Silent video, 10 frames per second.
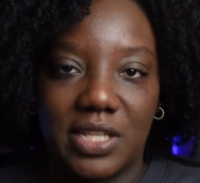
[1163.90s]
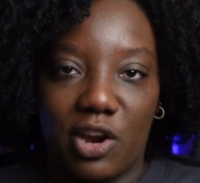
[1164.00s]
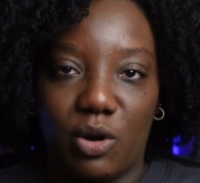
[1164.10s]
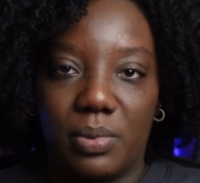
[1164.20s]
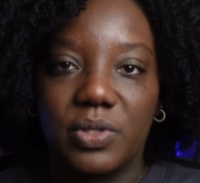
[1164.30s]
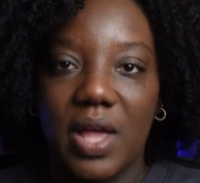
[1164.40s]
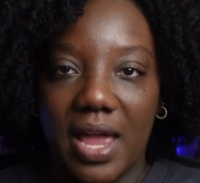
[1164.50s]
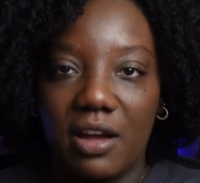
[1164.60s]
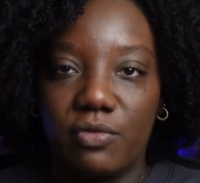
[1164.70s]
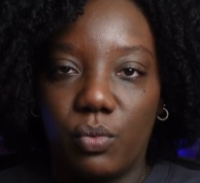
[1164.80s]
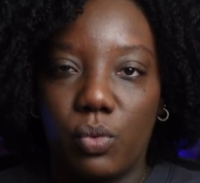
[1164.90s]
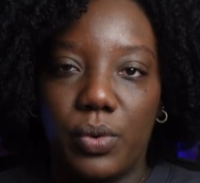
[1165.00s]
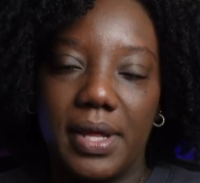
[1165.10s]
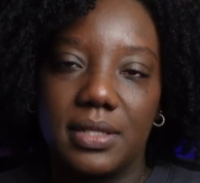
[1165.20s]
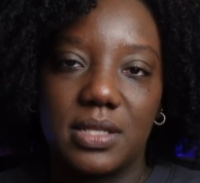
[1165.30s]
terrible. So I have worn
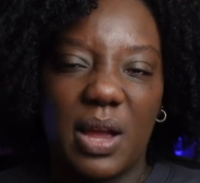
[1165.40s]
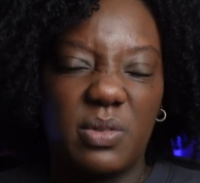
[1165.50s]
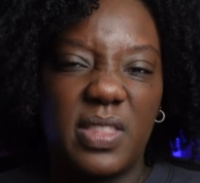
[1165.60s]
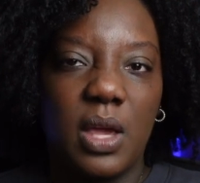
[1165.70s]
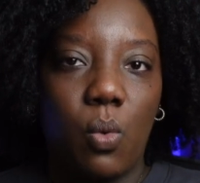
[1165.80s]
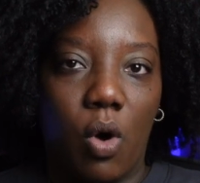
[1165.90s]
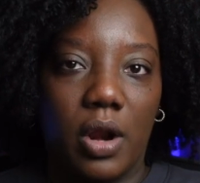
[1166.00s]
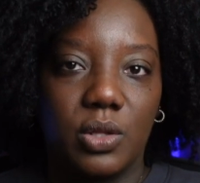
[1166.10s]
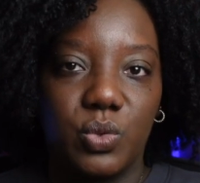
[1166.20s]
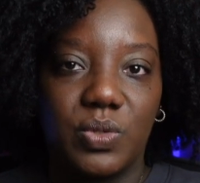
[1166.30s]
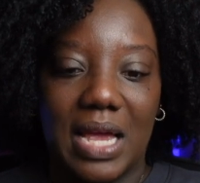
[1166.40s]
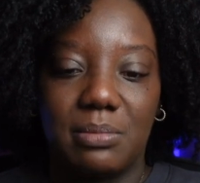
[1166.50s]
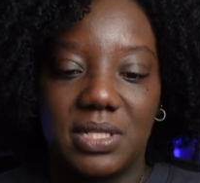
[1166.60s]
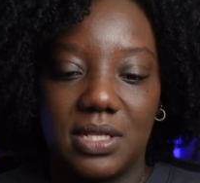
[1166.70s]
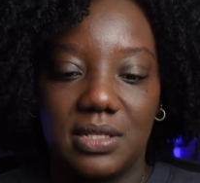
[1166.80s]
it, I would think 1 or 2 times
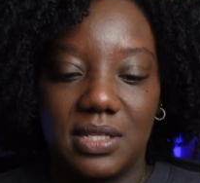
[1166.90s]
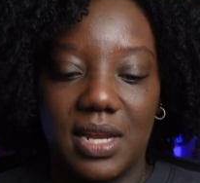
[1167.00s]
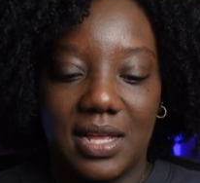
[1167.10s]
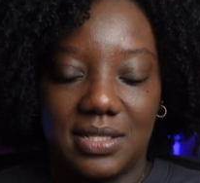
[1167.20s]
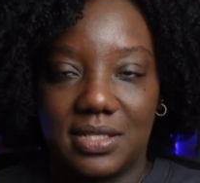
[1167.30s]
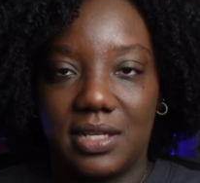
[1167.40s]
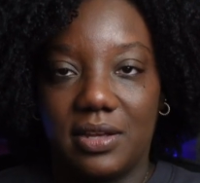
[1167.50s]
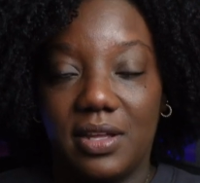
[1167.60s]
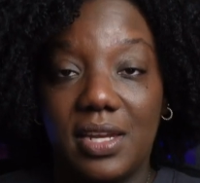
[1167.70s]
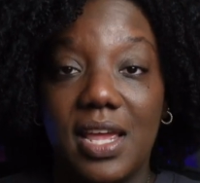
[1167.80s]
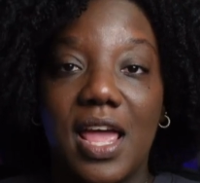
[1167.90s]
since it has turned.